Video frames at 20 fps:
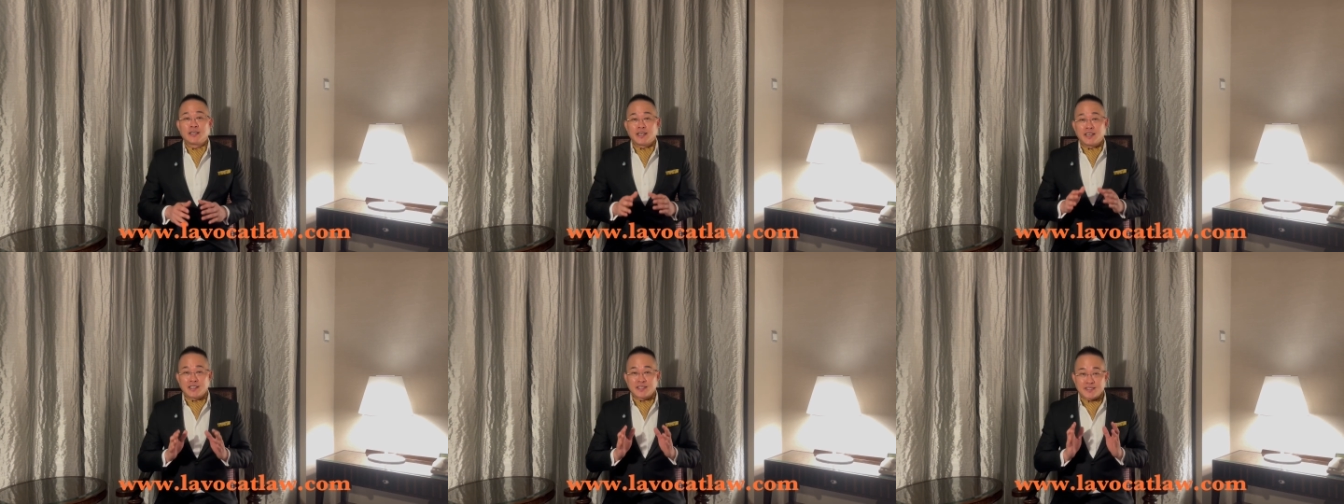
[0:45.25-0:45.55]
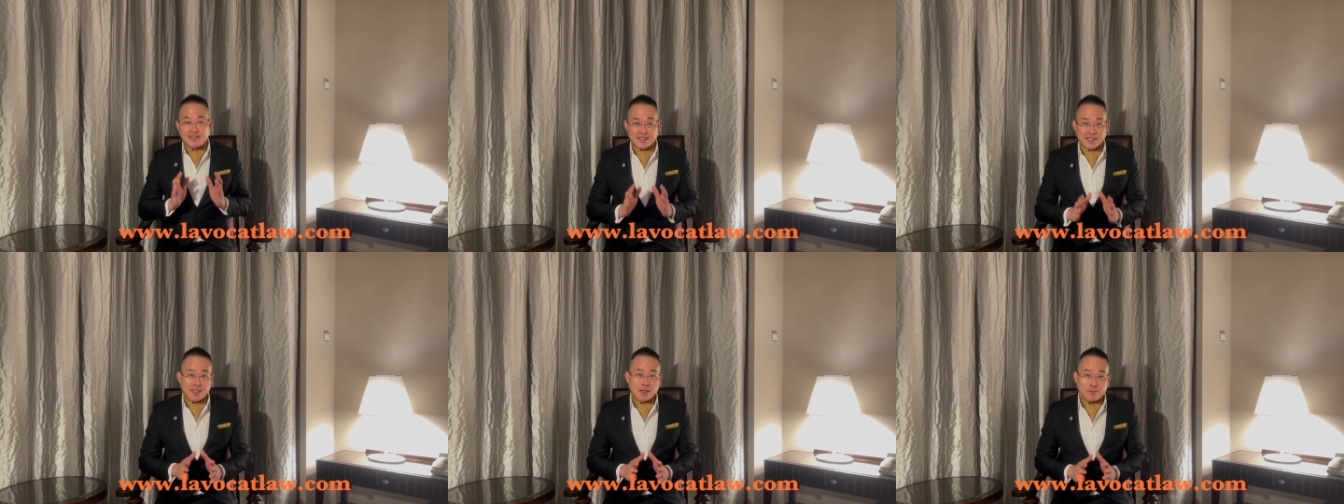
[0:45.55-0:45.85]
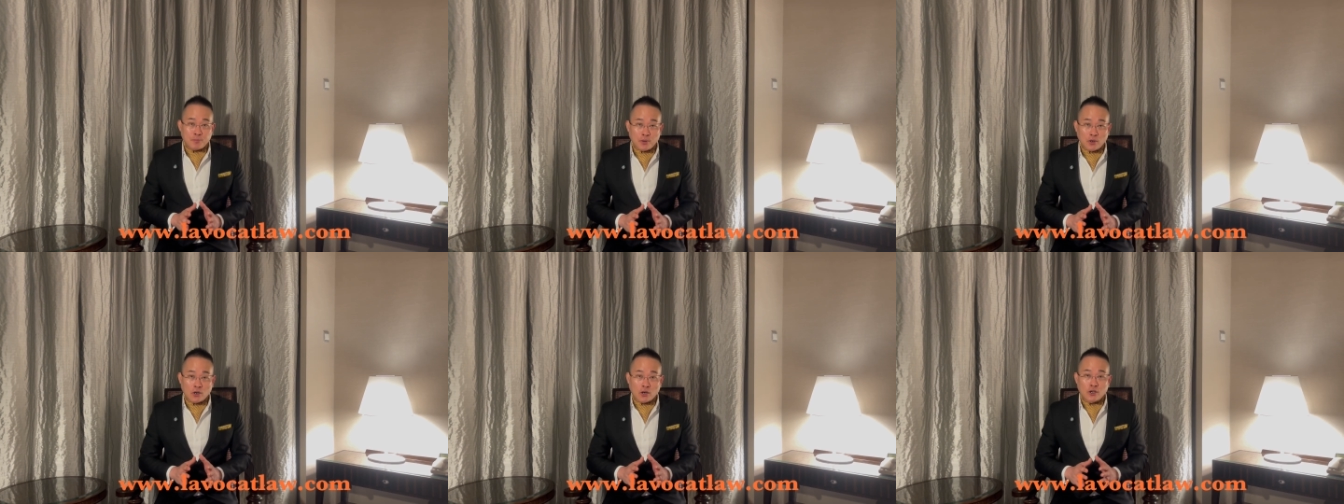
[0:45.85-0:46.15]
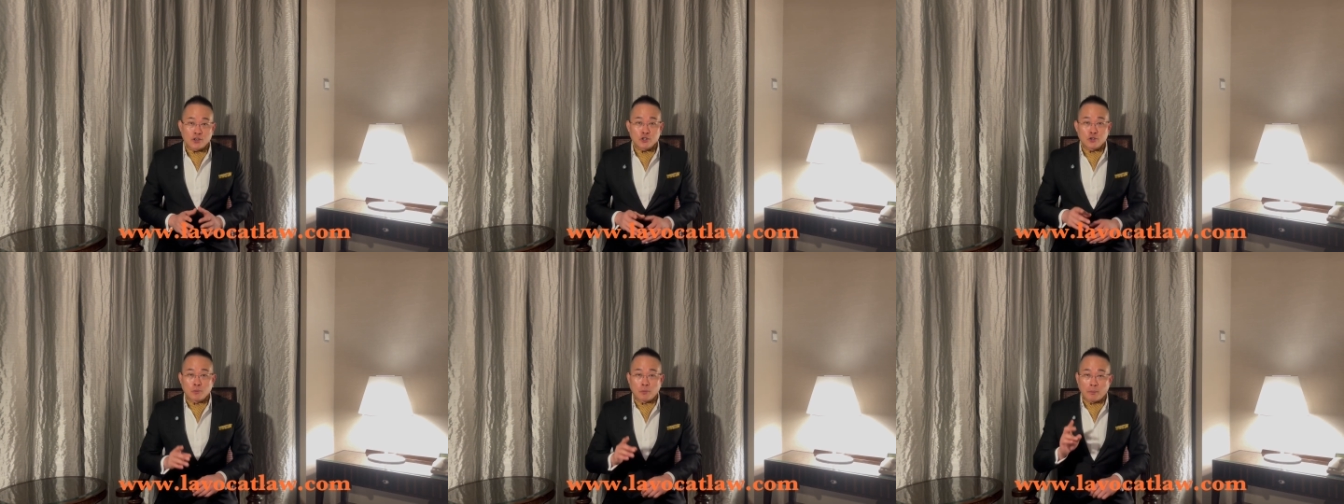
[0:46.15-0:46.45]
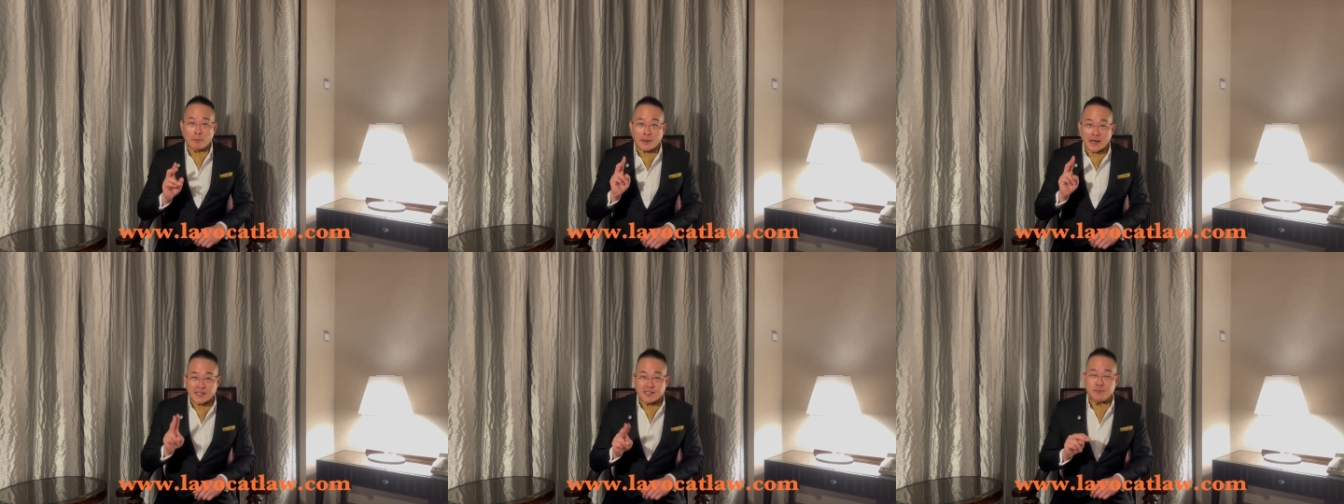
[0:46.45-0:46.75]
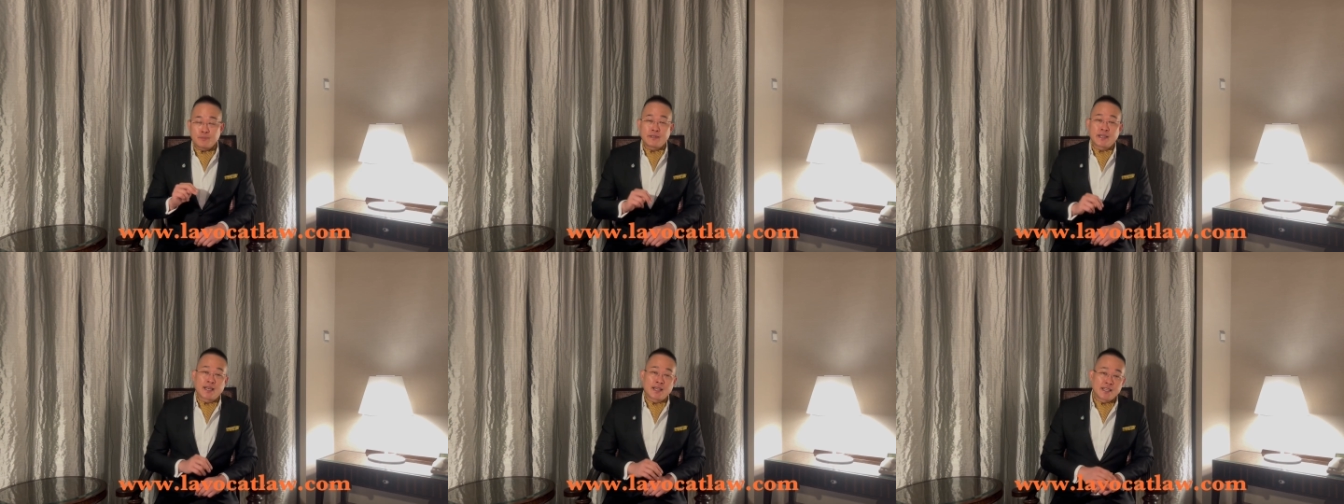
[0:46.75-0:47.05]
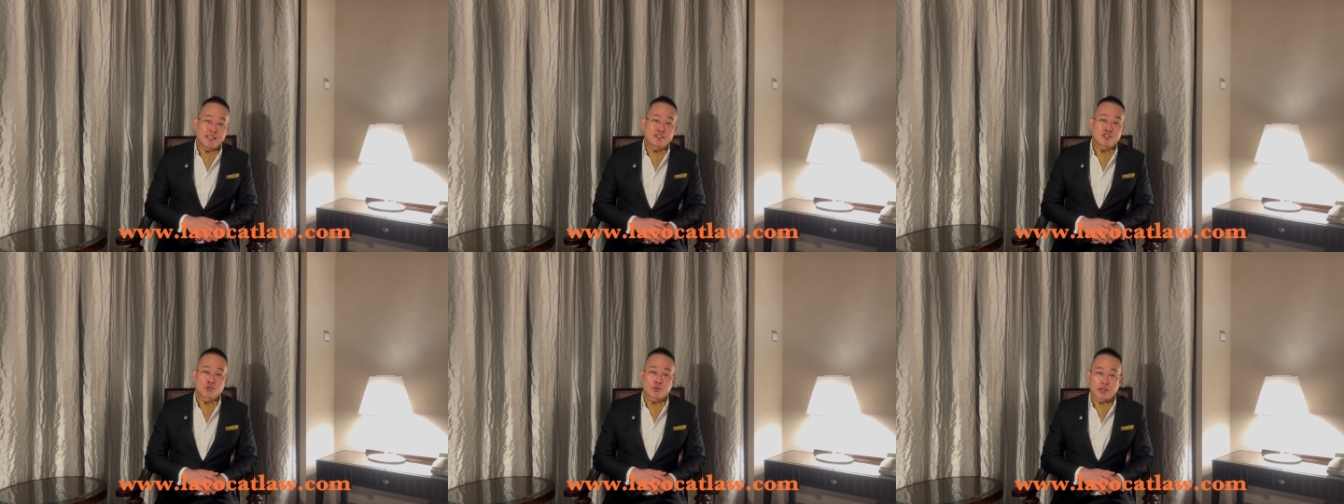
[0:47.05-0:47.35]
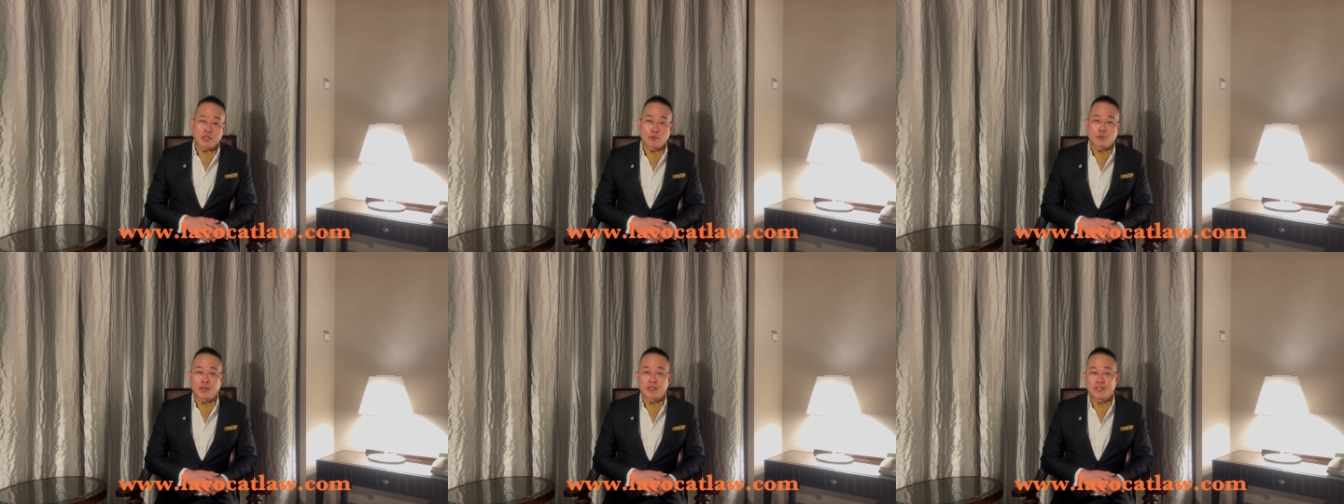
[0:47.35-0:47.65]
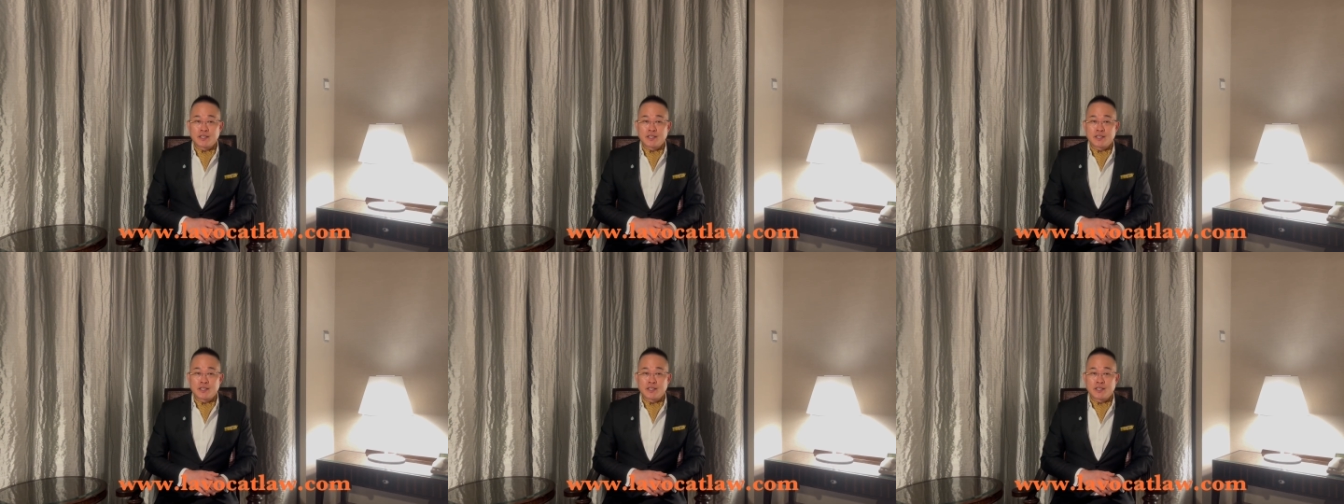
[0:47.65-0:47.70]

In Singapore, you must be at least 21